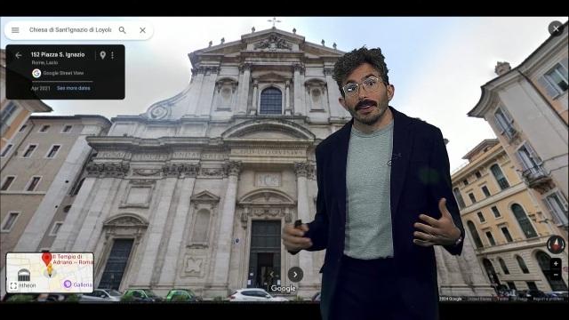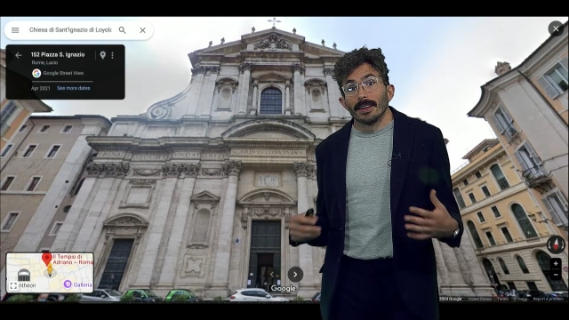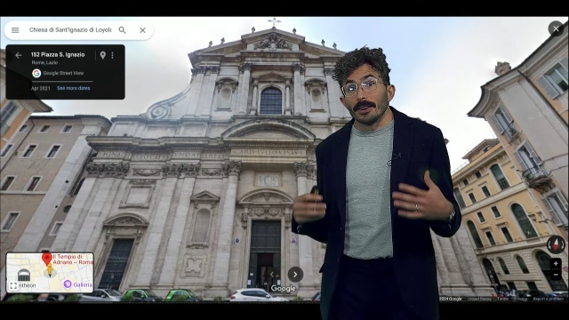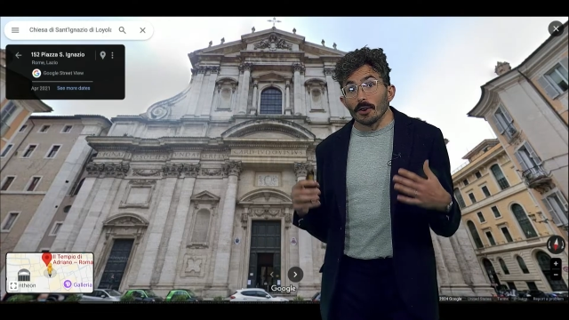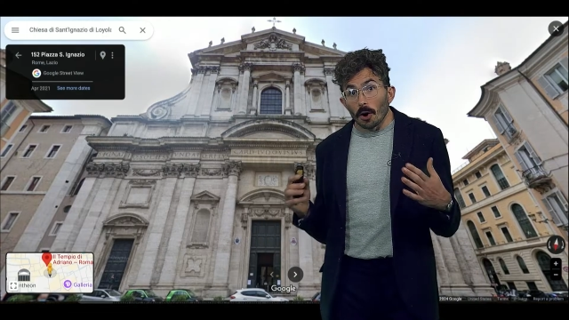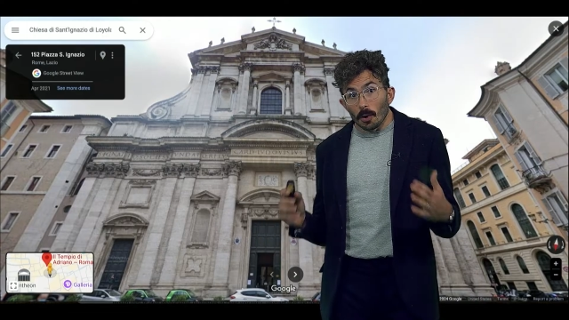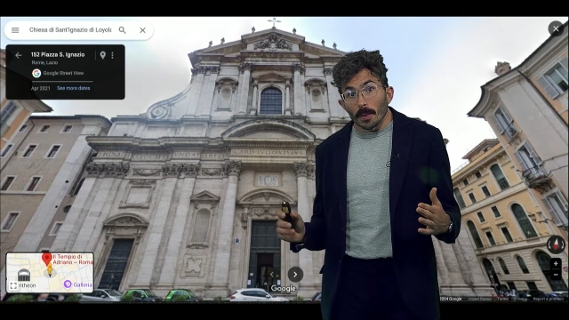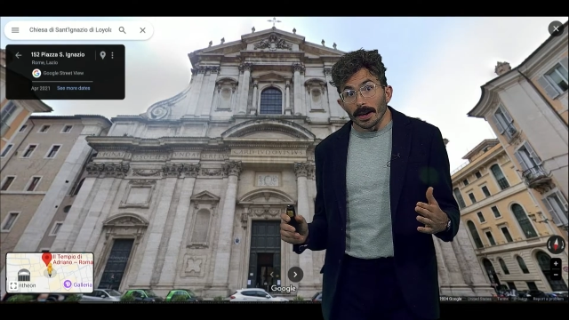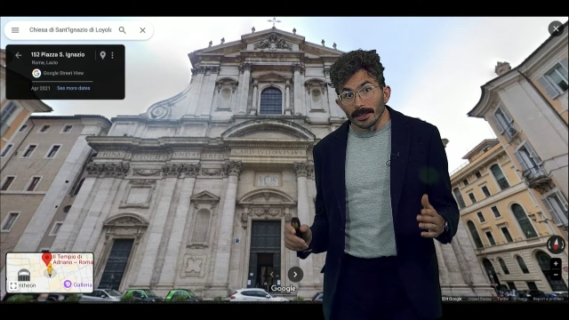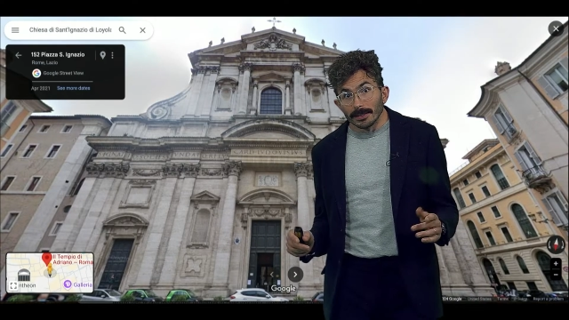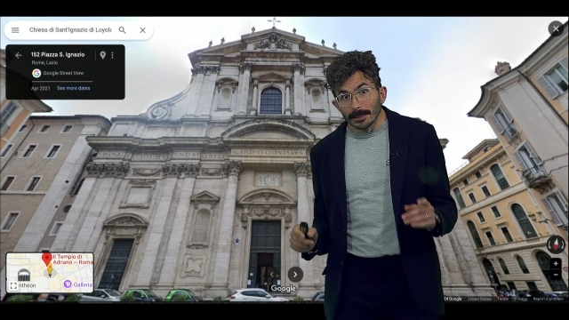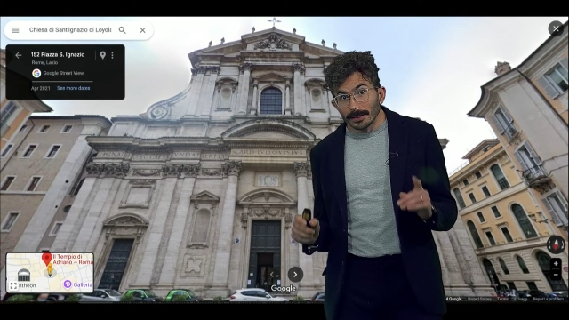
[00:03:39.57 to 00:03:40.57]
and
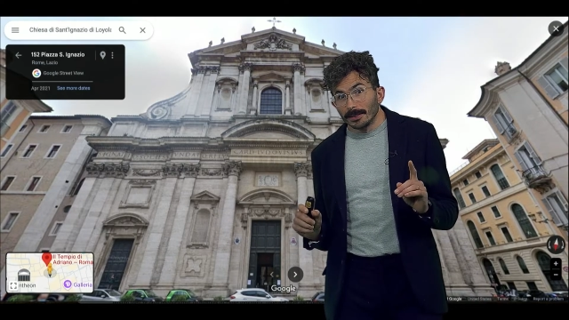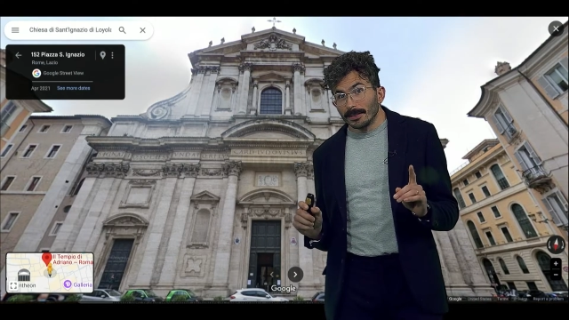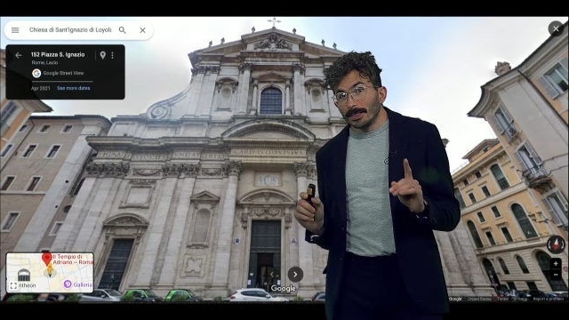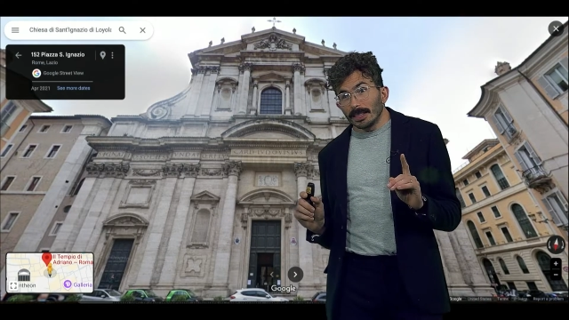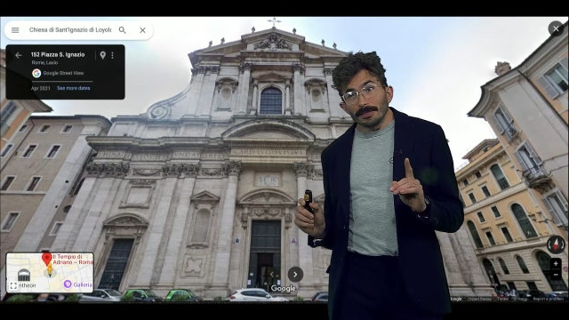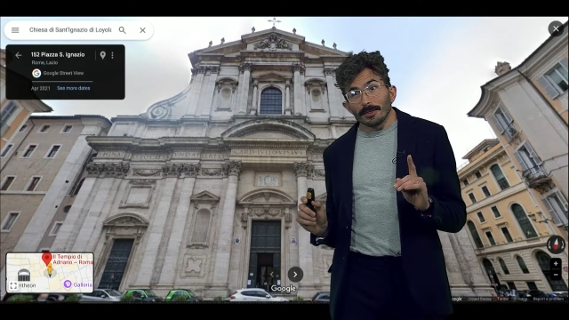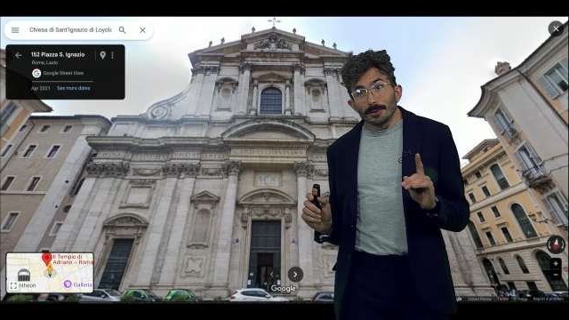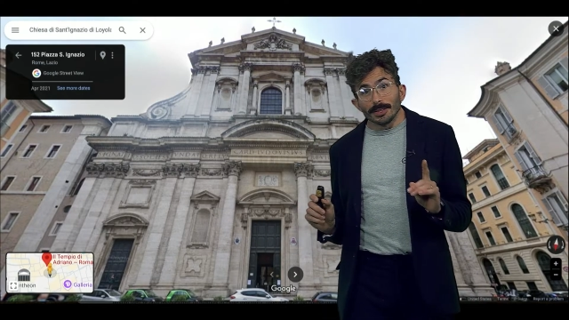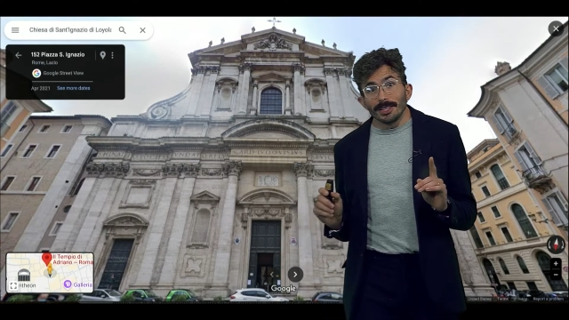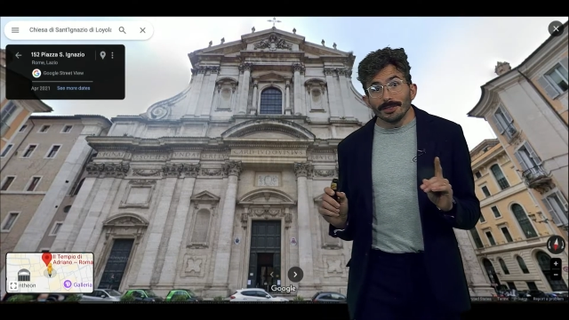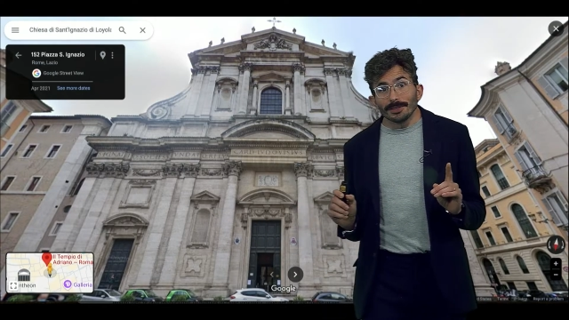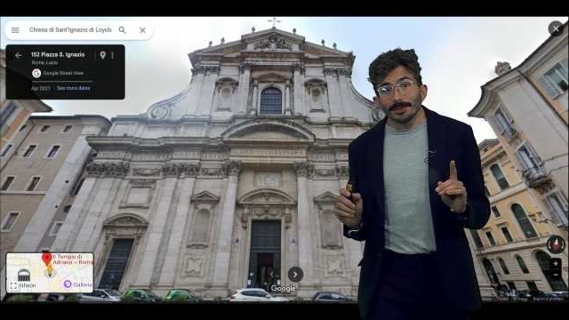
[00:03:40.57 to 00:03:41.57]
always, if only
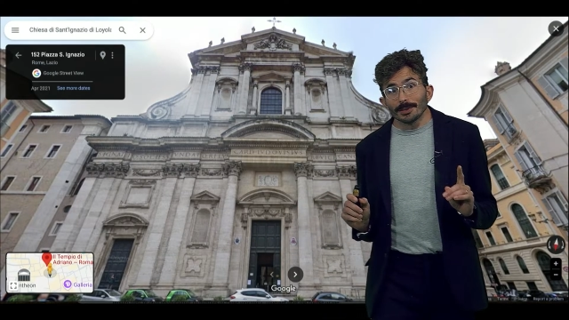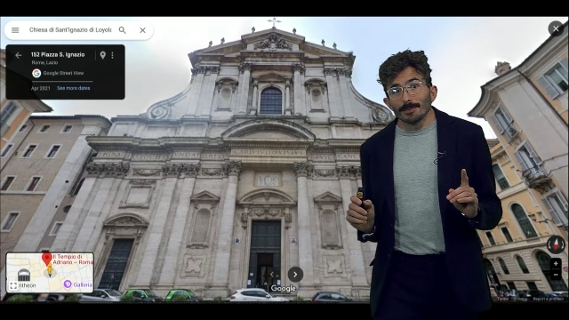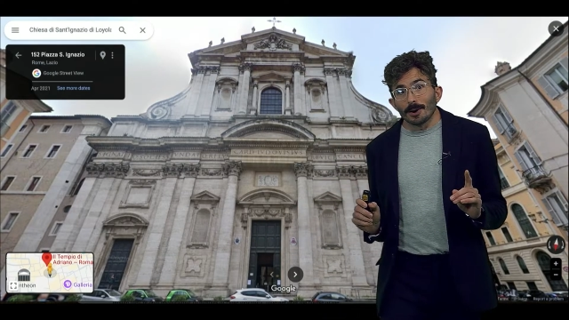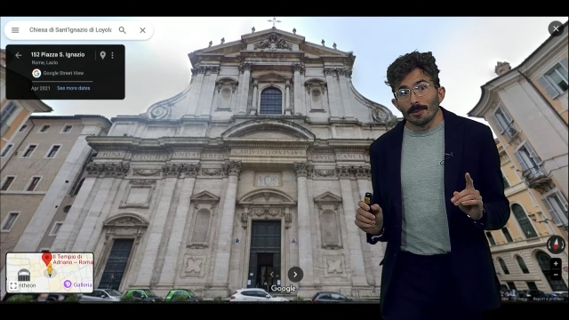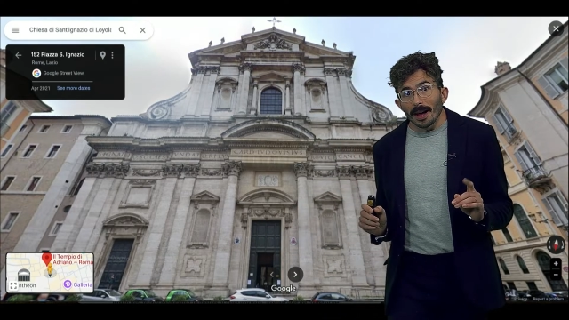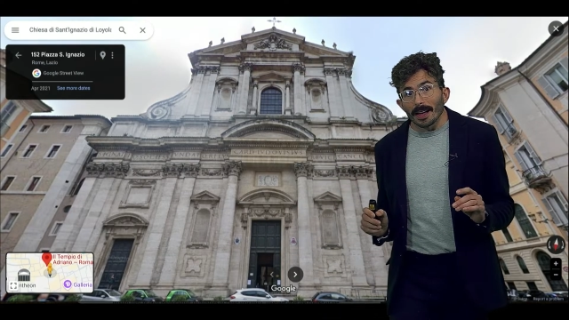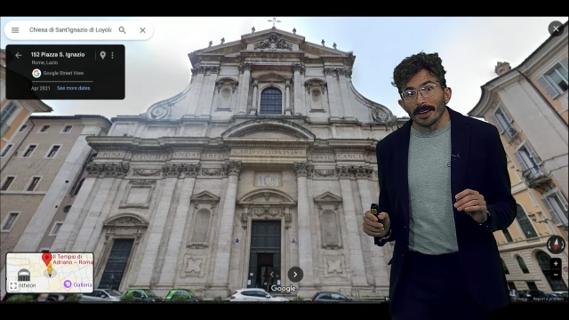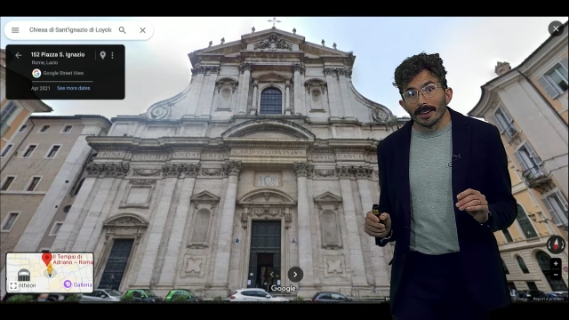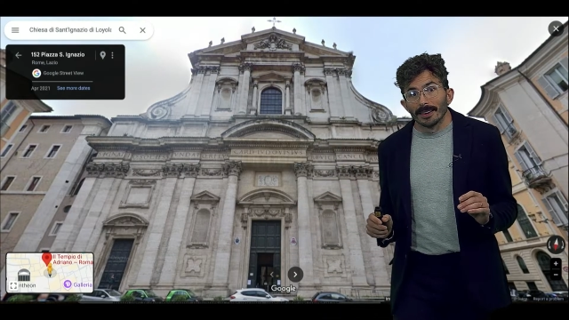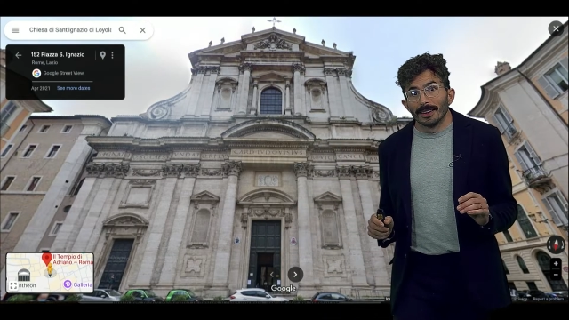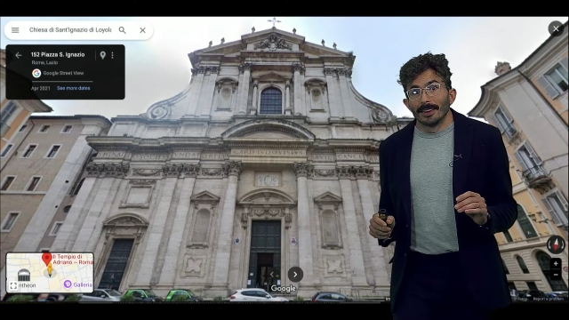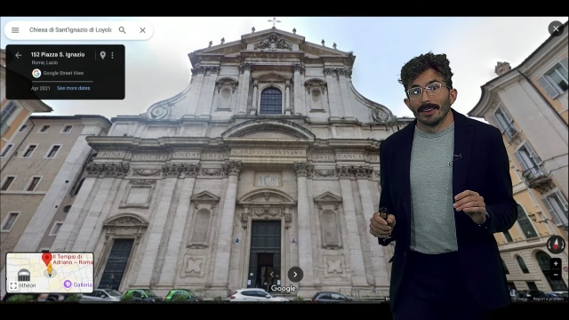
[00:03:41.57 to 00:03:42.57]
in just a small way,
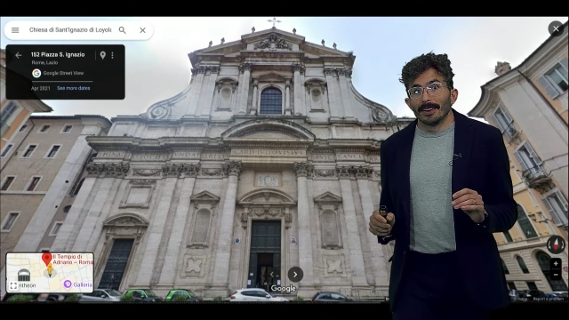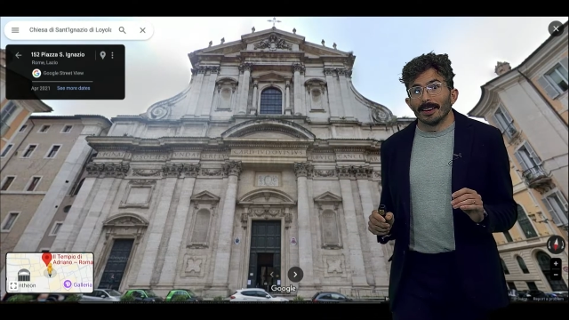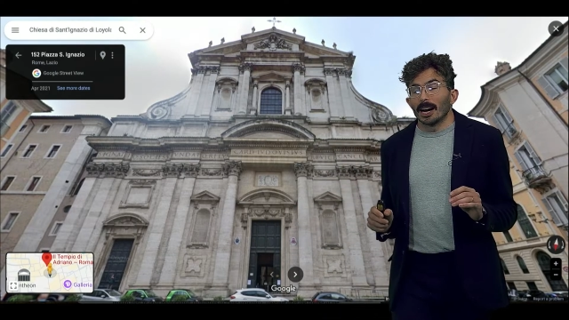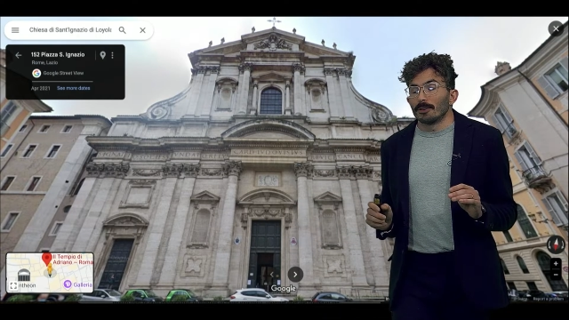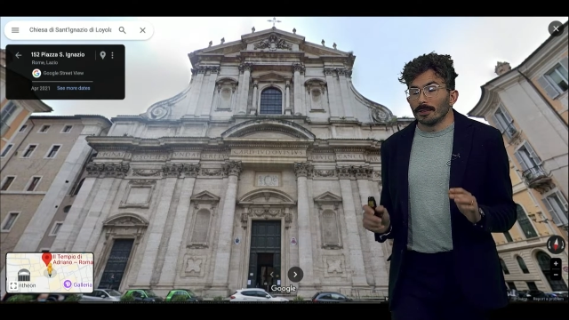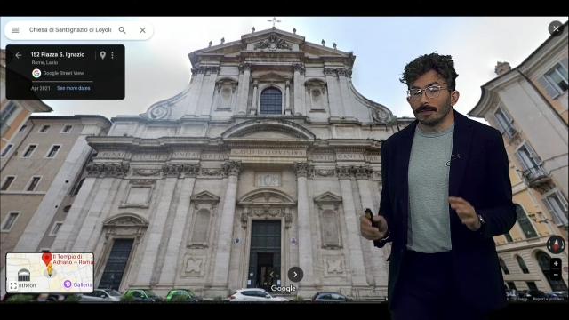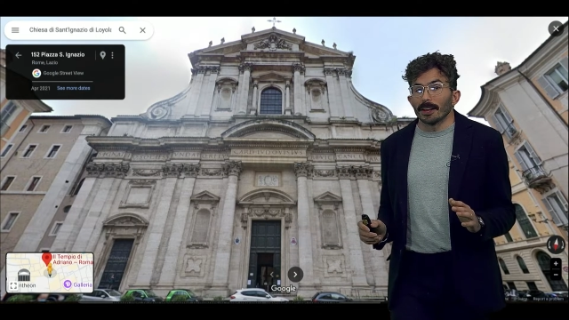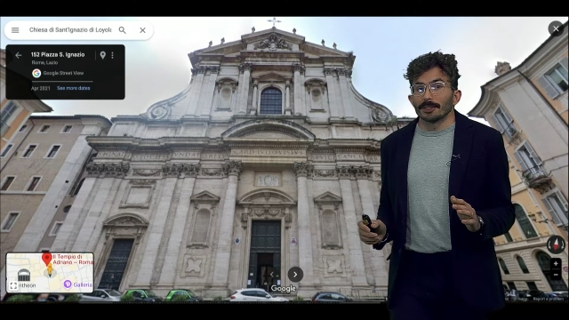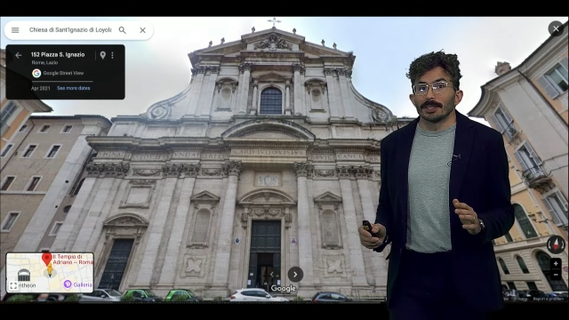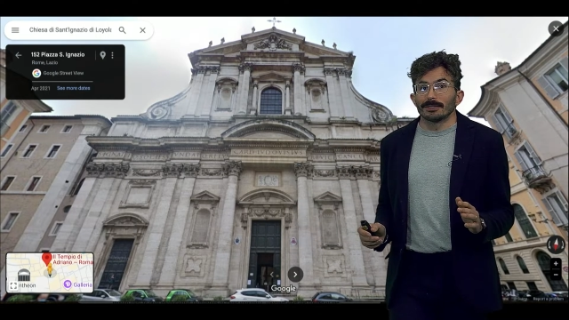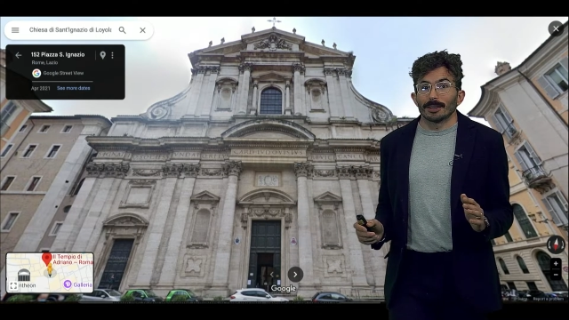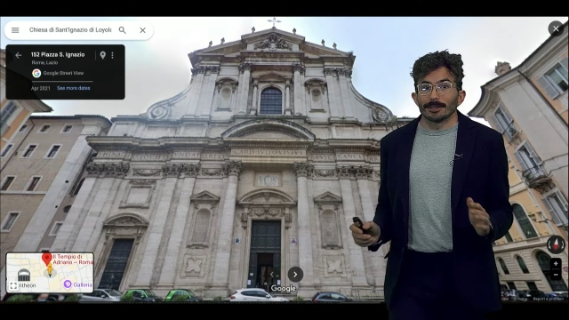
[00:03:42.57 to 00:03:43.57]
a
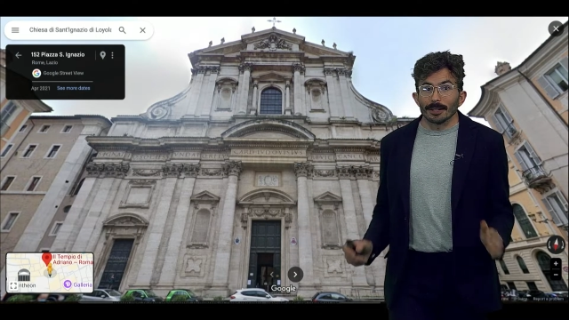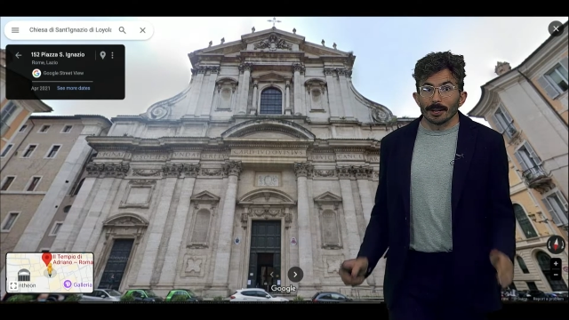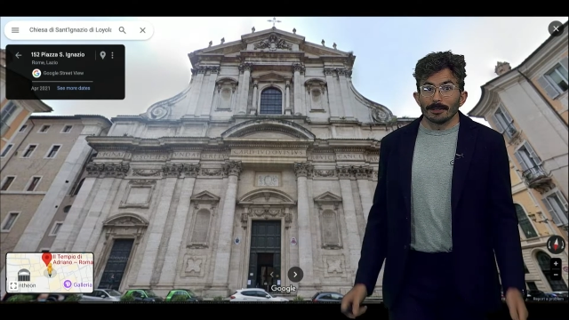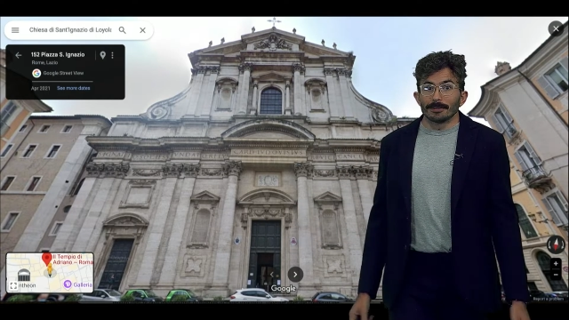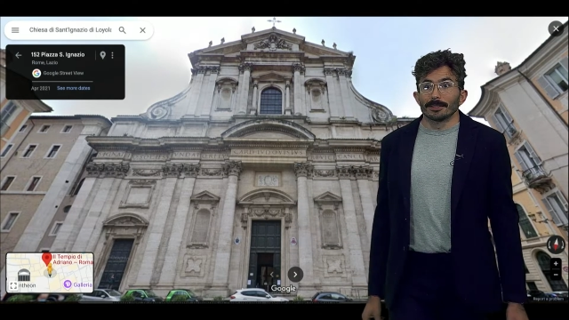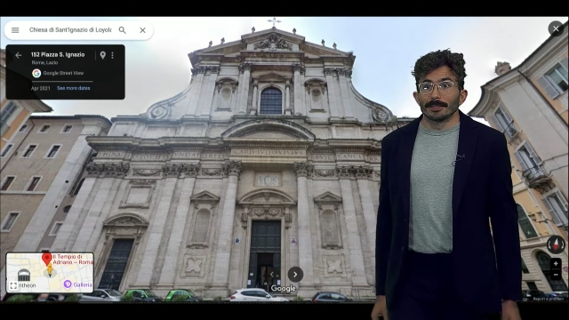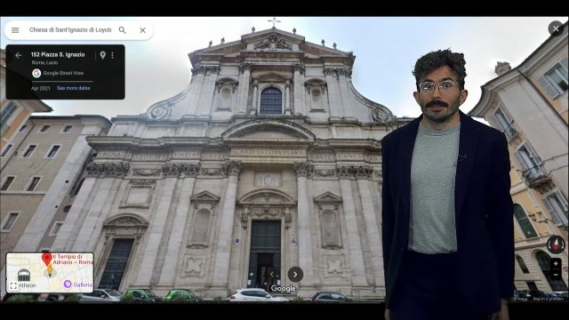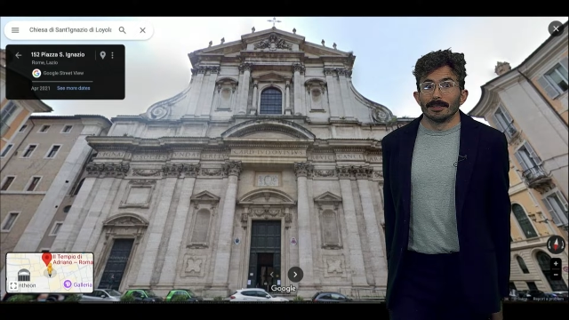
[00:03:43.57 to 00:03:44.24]
reflection of ourselves.